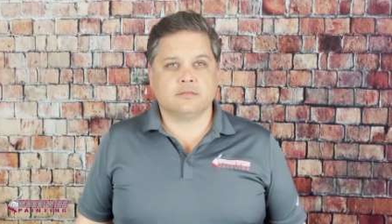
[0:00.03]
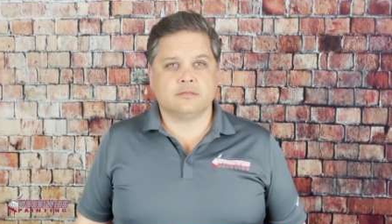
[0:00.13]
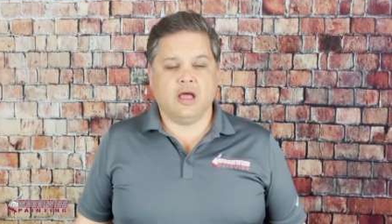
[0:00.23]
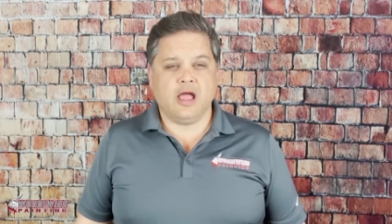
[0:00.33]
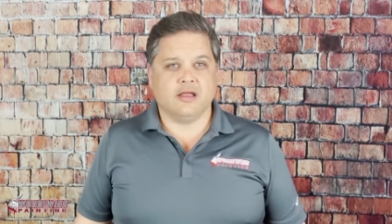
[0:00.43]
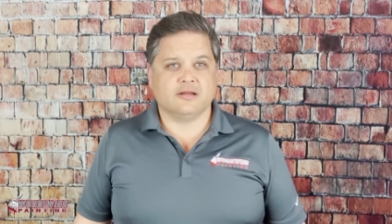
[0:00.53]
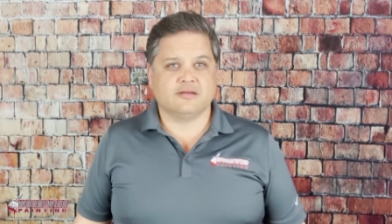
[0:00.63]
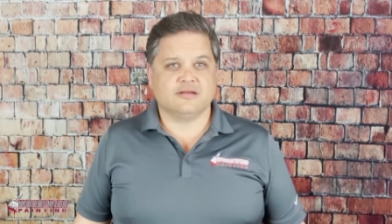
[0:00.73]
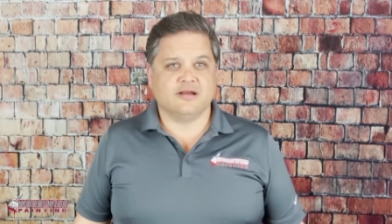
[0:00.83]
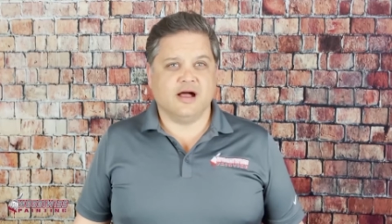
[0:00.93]
Hi,
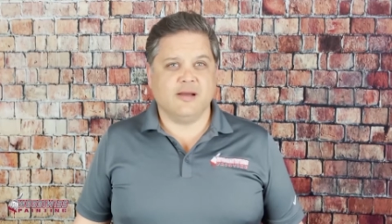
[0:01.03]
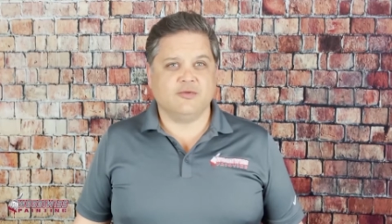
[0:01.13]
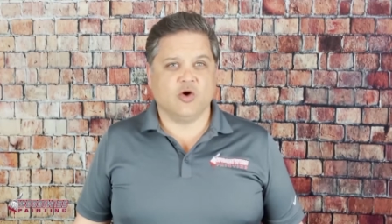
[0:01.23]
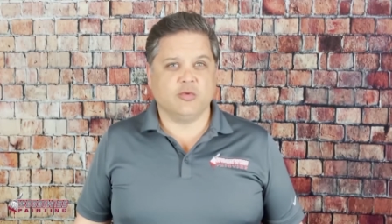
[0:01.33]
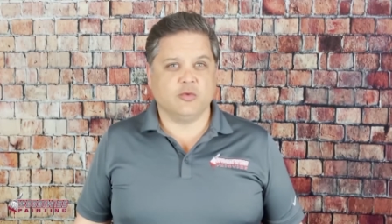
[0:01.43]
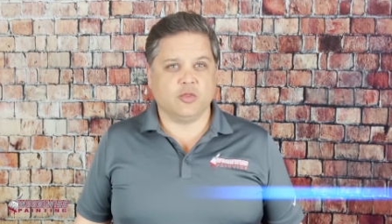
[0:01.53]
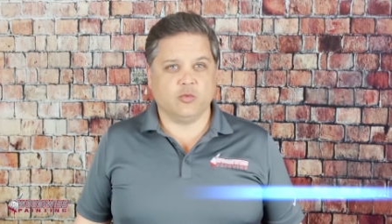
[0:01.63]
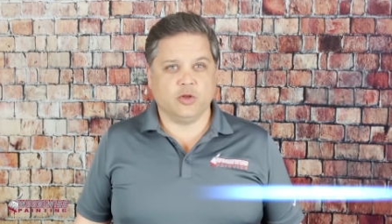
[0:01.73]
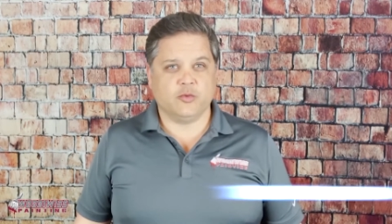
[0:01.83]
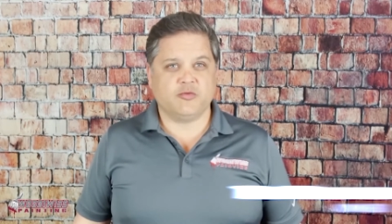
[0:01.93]
I'm Toby
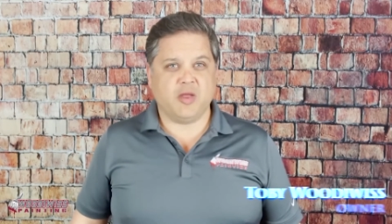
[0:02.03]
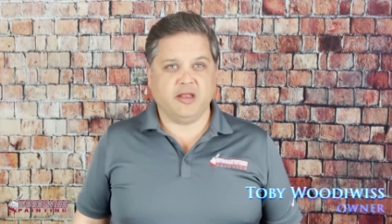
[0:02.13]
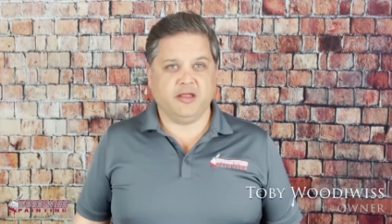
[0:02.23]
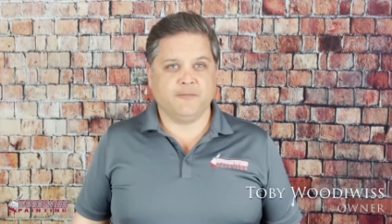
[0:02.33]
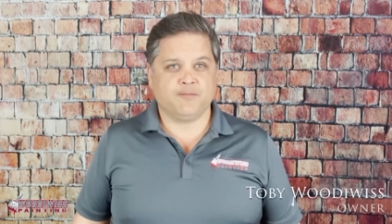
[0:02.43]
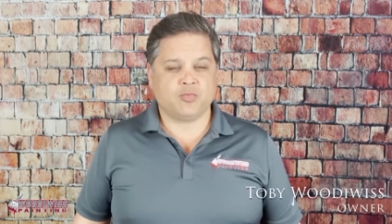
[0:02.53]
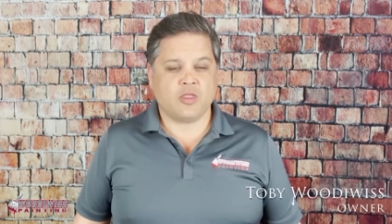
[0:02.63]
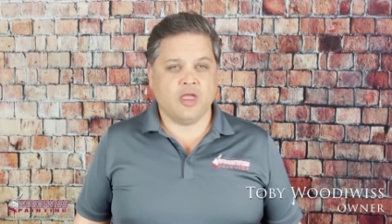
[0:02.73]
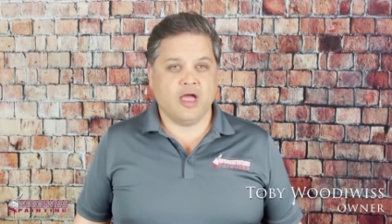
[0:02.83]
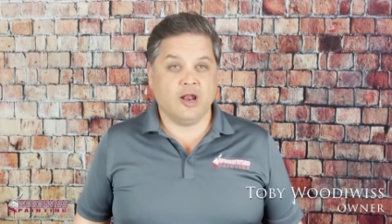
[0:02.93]
with Woodiwiss Painting,
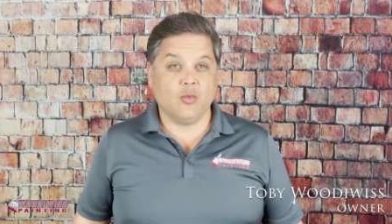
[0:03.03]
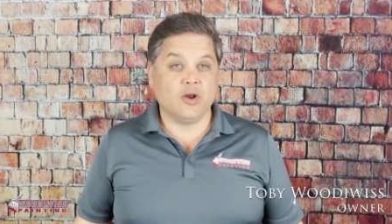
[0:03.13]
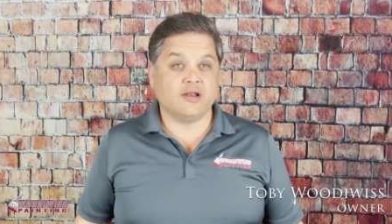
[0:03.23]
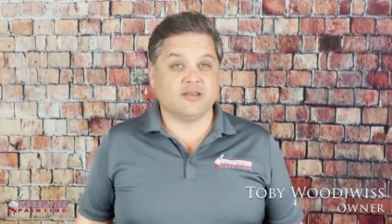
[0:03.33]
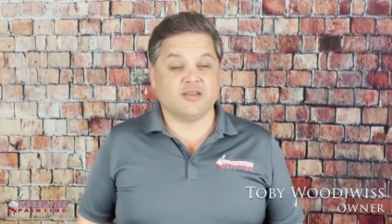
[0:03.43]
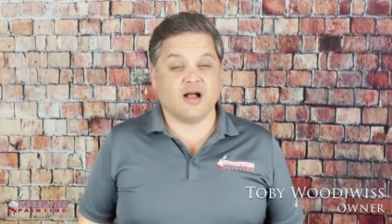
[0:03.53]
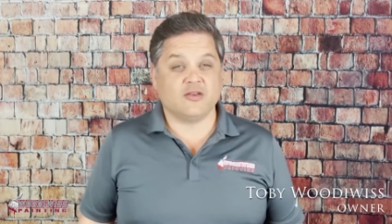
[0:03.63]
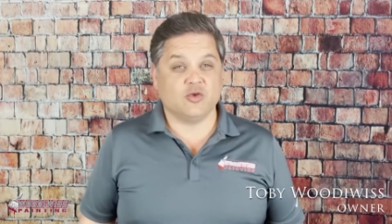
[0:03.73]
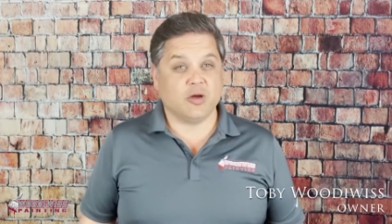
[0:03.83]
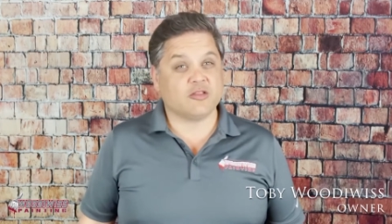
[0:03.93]
and I wanted to
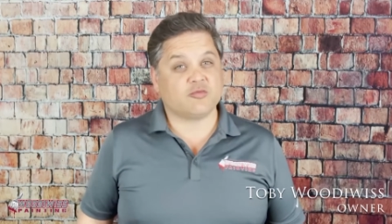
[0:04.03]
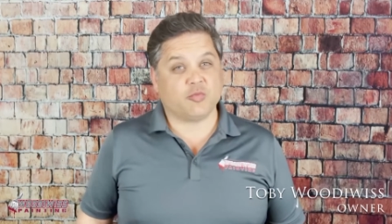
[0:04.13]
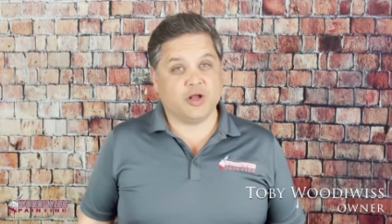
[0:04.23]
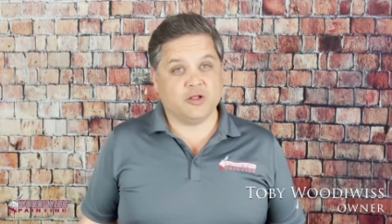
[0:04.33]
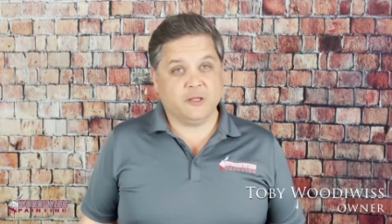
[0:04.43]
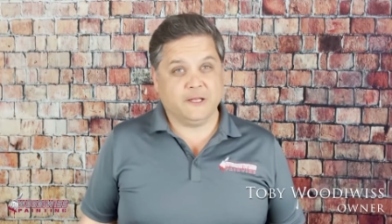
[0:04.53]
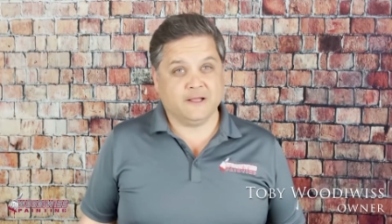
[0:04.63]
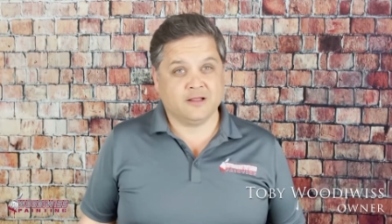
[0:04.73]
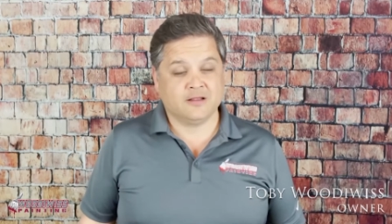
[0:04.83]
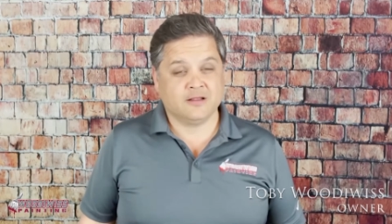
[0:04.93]
talk to you about spring cleaning.